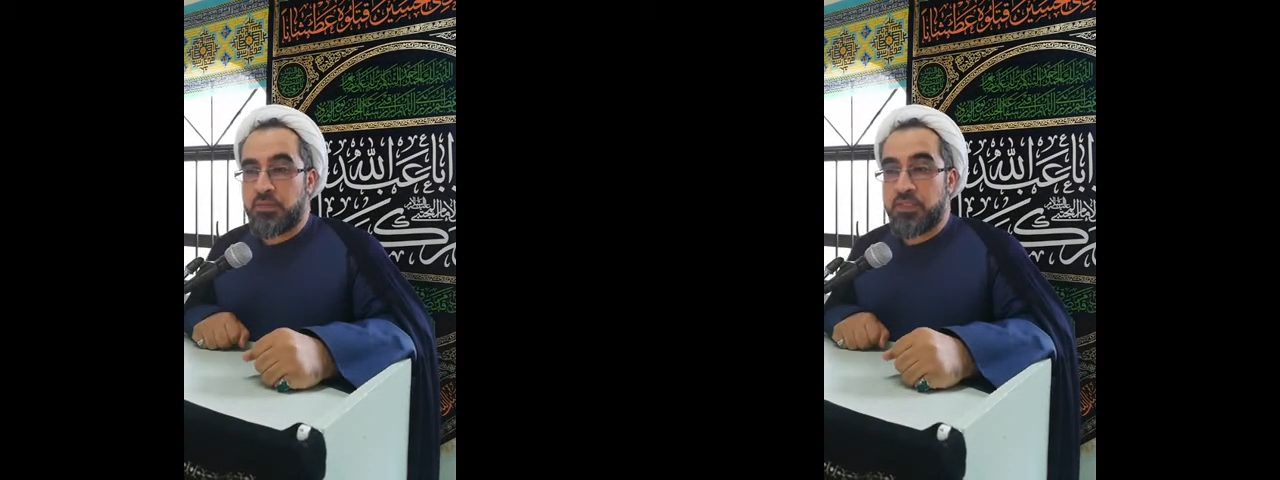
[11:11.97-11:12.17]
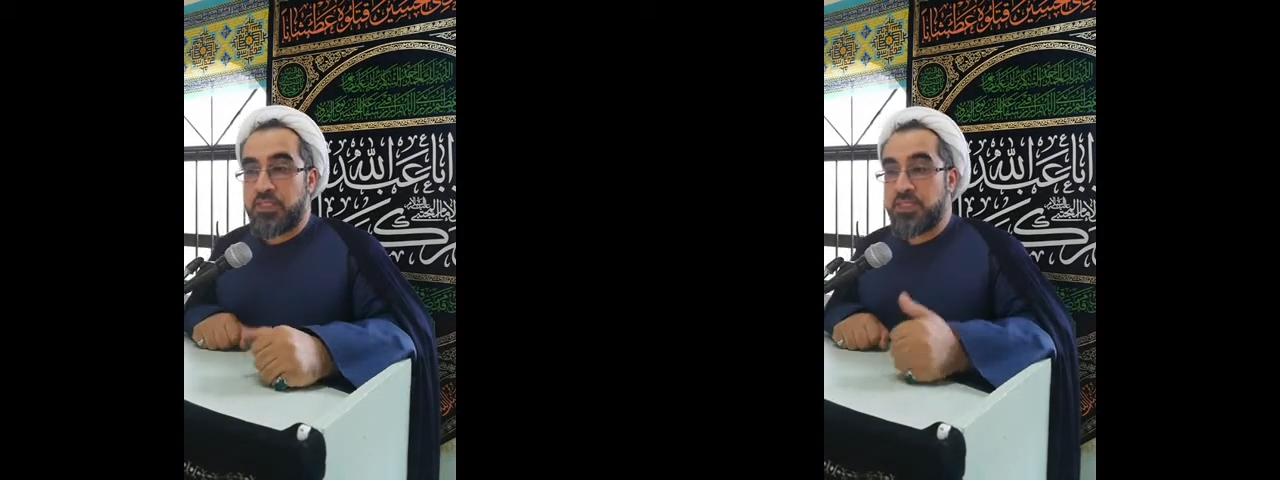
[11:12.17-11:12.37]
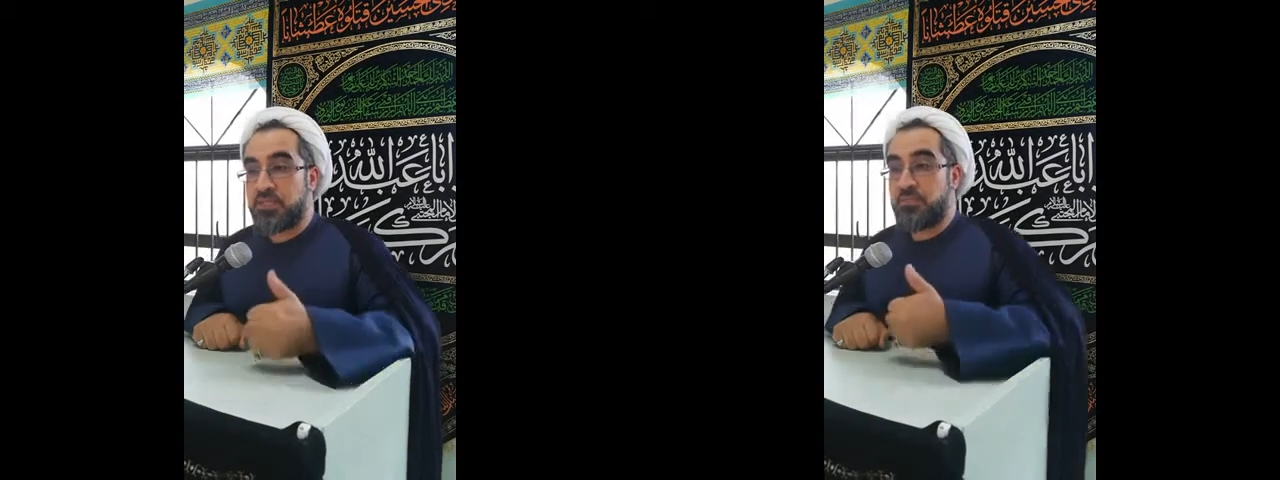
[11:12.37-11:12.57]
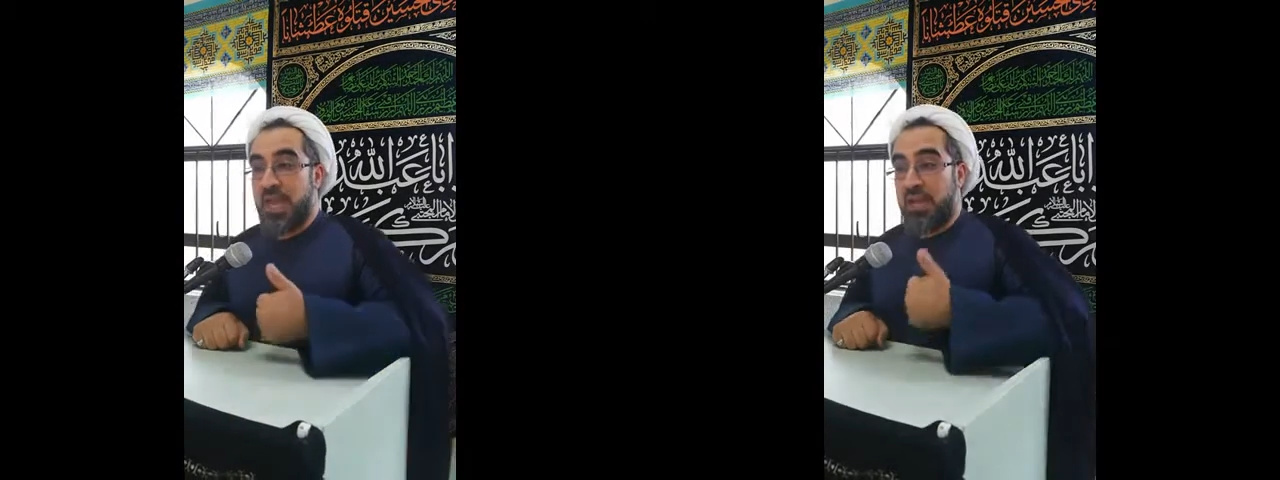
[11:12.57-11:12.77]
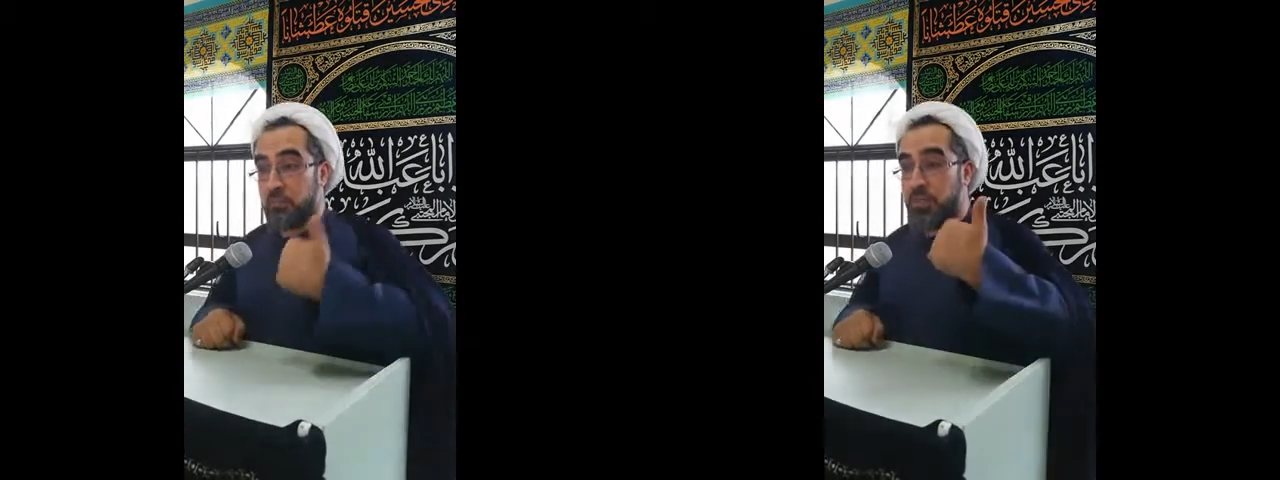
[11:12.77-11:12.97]
This is
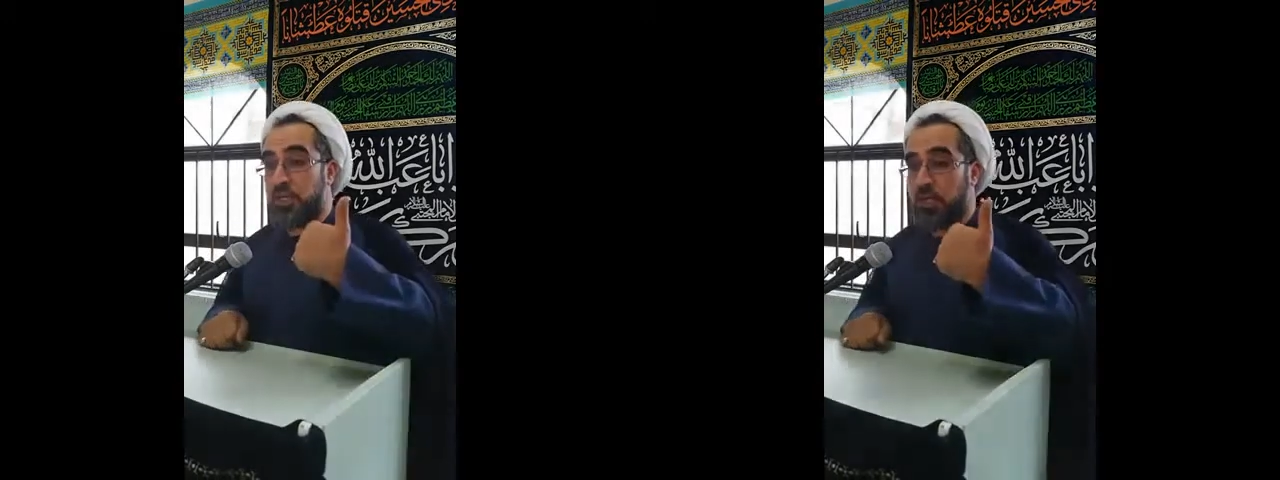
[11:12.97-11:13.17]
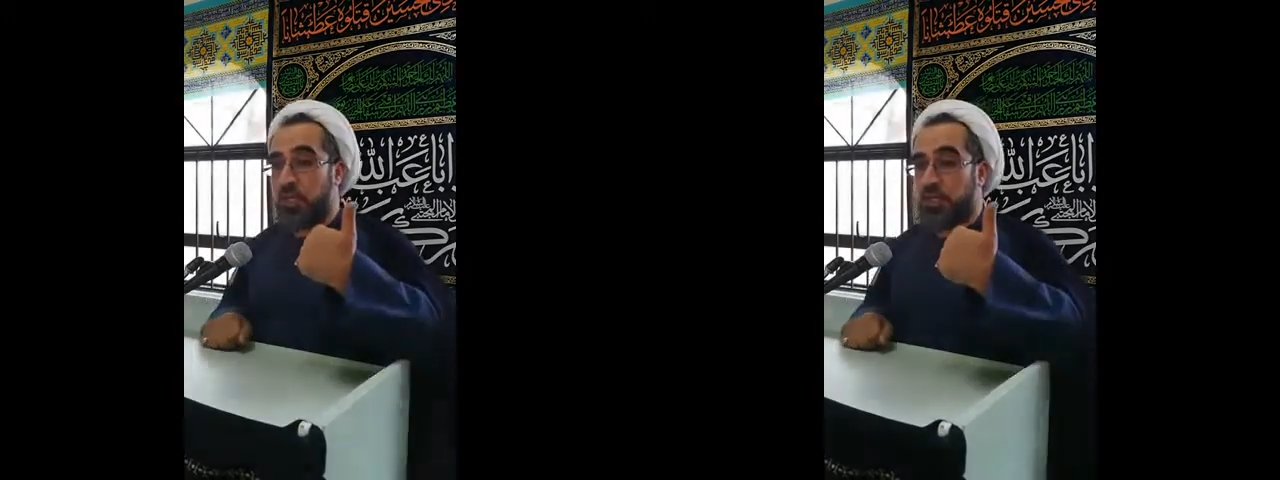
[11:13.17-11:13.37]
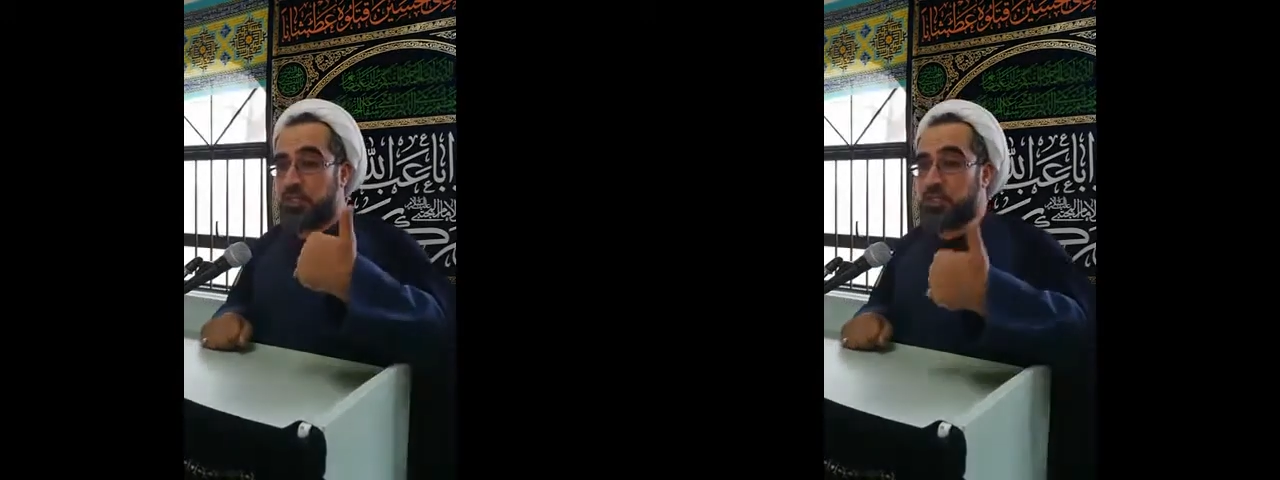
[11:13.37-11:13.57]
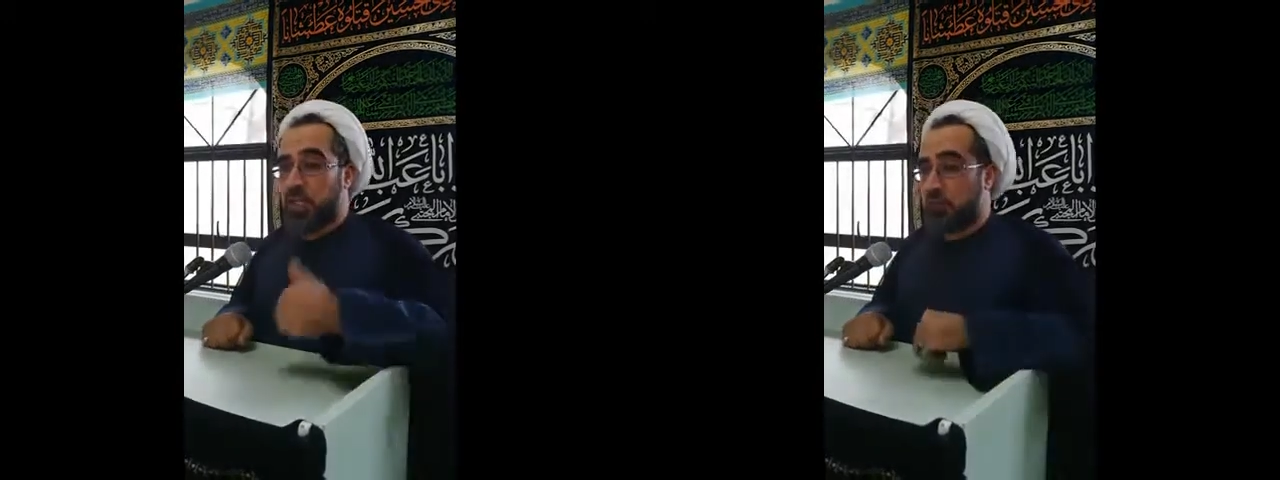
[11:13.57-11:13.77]
Be'amrina. Inshallah,